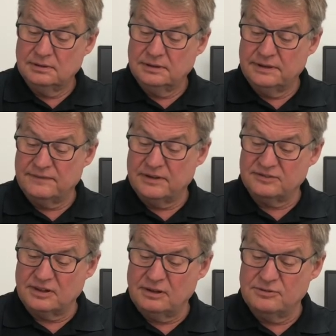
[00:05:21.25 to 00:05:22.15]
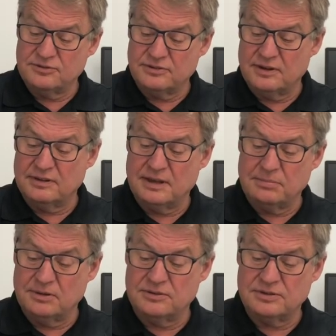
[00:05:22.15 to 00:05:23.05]
If there's a closure there, that
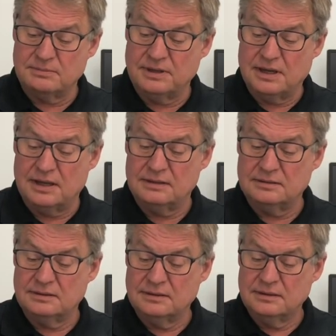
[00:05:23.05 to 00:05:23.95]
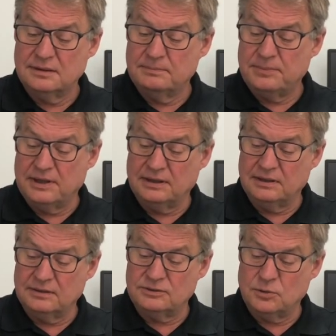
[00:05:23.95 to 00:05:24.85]
blower should be on. Pink
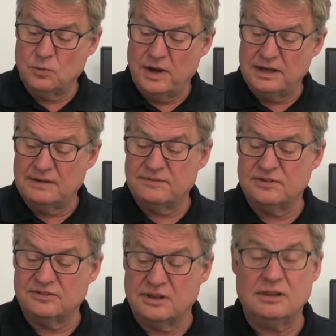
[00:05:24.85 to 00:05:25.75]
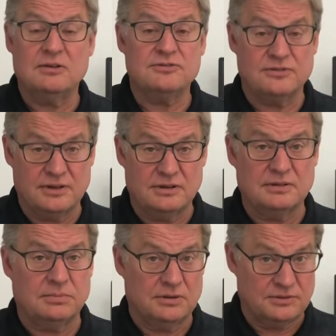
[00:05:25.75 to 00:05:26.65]
to white, if there's a closure there, the
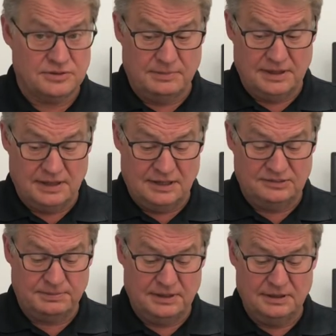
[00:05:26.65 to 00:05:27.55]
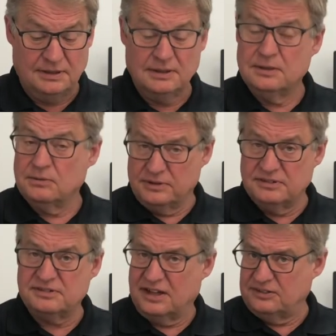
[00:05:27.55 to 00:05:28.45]
blower should be on high speed. Well, in
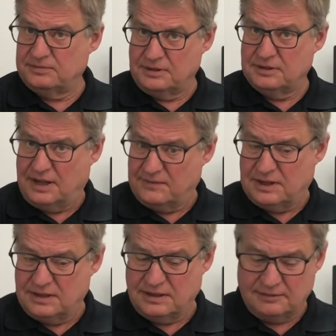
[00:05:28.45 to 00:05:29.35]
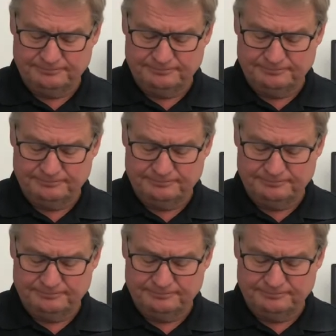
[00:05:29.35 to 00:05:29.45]
this case, we don't have anything.